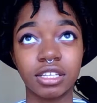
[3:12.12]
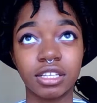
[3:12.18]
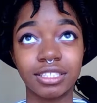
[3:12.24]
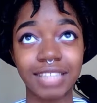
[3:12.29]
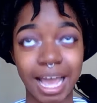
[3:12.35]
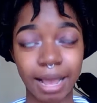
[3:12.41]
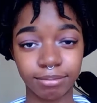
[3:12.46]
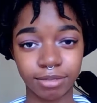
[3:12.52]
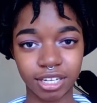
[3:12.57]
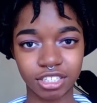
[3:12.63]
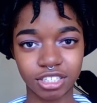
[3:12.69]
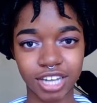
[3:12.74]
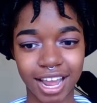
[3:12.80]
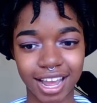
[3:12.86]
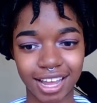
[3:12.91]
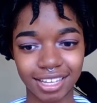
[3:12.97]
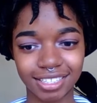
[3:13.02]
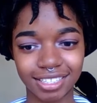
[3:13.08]
stabbed in the
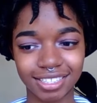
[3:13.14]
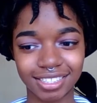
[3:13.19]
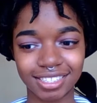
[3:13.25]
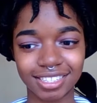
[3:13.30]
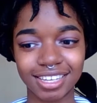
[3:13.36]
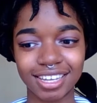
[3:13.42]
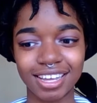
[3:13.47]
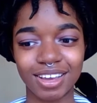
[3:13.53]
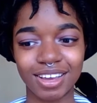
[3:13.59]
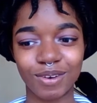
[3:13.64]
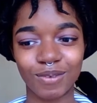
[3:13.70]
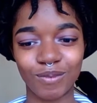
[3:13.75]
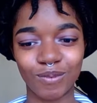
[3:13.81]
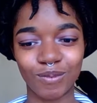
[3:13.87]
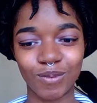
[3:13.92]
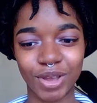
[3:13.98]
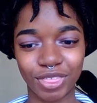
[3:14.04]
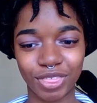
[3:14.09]
chest
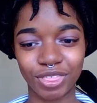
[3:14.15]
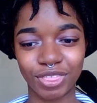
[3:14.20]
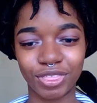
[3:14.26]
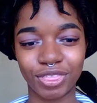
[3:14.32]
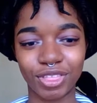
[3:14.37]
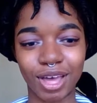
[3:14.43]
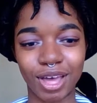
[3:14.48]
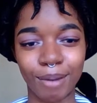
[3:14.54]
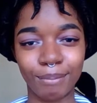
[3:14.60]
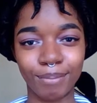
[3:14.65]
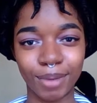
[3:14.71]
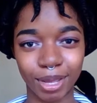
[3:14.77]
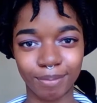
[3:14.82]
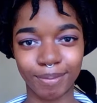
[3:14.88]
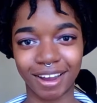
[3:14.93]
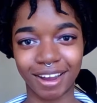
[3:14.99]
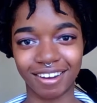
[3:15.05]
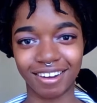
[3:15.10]
with half a
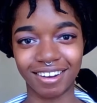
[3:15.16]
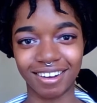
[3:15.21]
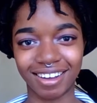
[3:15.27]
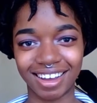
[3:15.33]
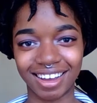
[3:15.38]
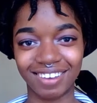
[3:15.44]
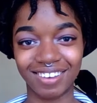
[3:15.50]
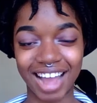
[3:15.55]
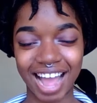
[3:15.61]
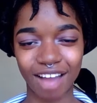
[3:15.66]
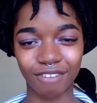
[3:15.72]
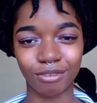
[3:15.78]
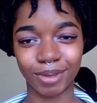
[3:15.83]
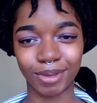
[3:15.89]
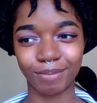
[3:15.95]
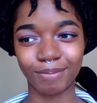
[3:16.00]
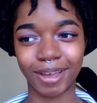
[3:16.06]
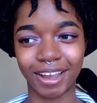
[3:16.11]
big
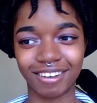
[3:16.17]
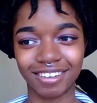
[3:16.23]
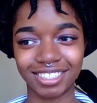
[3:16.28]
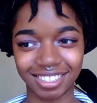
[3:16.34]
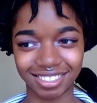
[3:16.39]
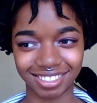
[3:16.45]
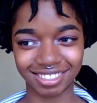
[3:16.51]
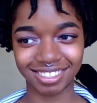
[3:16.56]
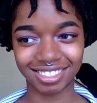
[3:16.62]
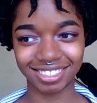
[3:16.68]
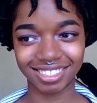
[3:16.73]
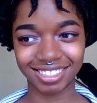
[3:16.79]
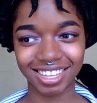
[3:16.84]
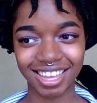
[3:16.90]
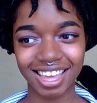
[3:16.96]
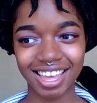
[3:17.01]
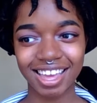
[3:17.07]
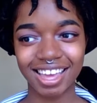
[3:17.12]
pair of
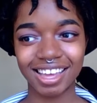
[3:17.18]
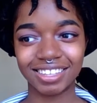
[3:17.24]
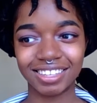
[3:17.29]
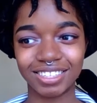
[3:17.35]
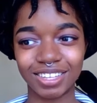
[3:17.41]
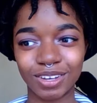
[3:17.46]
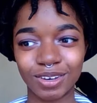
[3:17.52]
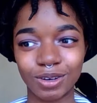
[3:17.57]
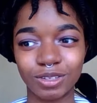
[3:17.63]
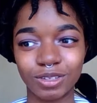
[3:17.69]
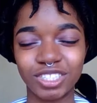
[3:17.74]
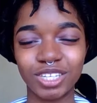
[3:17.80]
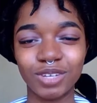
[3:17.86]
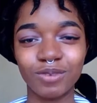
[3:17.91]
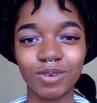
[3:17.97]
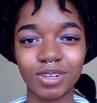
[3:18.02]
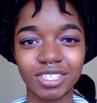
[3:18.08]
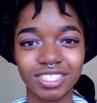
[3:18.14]
scissors. So
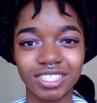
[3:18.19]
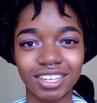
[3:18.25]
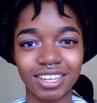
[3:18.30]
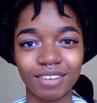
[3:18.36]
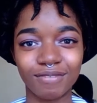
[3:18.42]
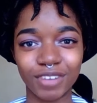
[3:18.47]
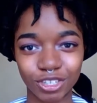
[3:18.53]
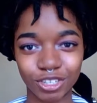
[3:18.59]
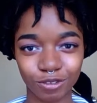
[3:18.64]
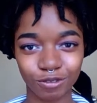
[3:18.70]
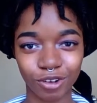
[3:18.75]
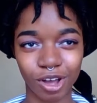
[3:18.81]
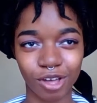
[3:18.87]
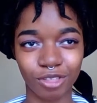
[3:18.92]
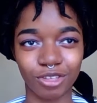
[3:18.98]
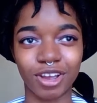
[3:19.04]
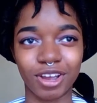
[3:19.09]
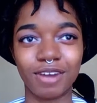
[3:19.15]
she wants to avenge her
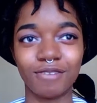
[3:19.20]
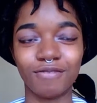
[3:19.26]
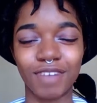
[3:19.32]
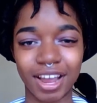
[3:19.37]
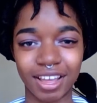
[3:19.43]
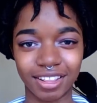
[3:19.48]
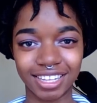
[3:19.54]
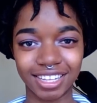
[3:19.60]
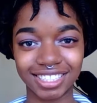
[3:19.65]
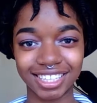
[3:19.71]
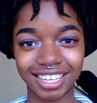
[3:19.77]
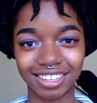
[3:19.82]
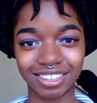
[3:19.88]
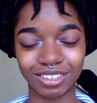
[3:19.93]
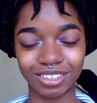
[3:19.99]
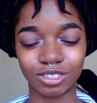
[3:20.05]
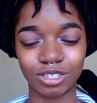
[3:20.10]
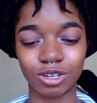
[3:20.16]
father and find this
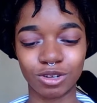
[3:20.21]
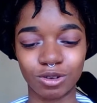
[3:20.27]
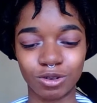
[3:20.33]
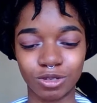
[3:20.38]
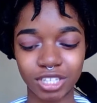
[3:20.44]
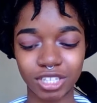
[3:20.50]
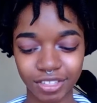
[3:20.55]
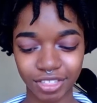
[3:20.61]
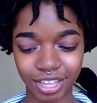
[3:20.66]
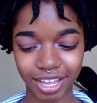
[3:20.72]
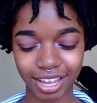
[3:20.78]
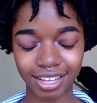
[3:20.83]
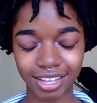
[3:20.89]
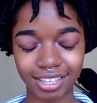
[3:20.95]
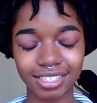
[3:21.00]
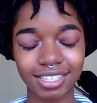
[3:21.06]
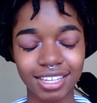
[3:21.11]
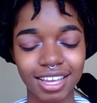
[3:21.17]
killer. So she
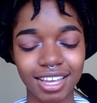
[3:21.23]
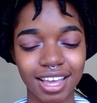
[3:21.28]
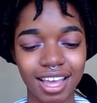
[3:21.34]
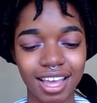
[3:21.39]
thinks,